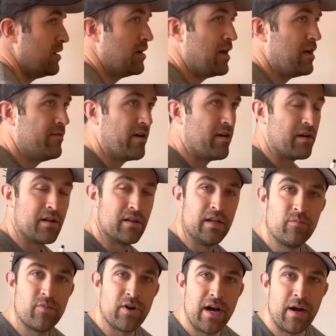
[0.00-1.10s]
a very
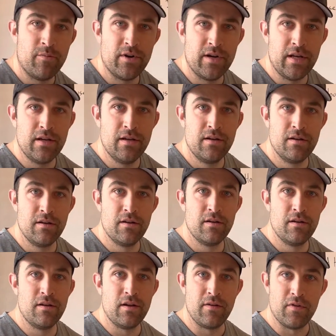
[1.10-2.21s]
clean property.
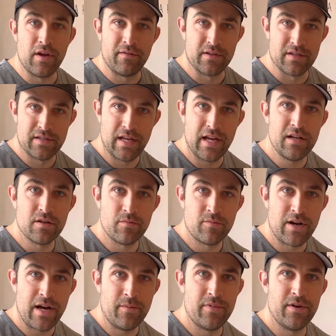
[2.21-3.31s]
If you have to stage the
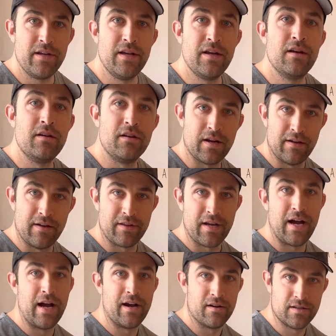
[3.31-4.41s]
property, you're gonna have to
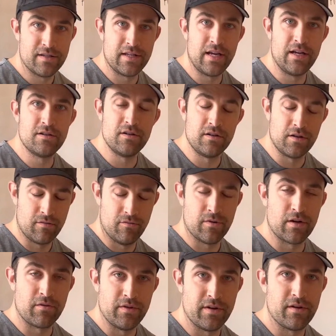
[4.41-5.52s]
hire a stager, and you can
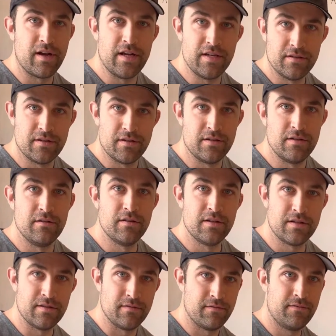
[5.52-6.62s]
work with your agent to do
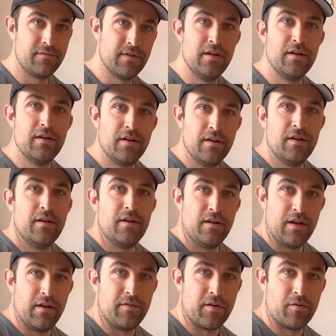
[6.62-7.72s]
this
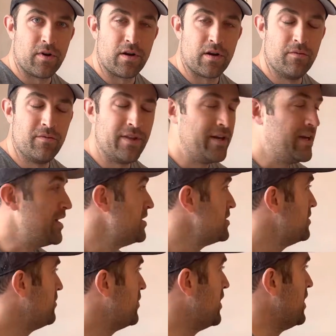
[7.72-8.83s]
if you're working with an
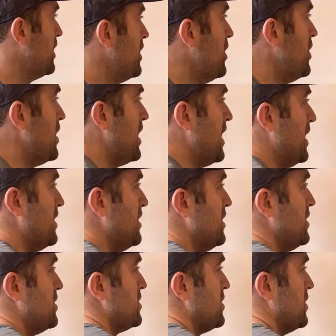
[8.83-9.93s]
agent, but it
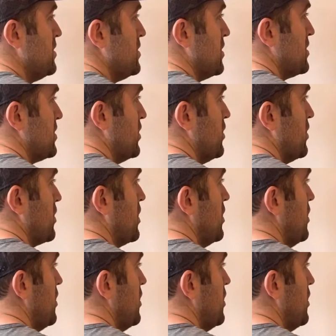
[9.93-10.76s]
needs to just look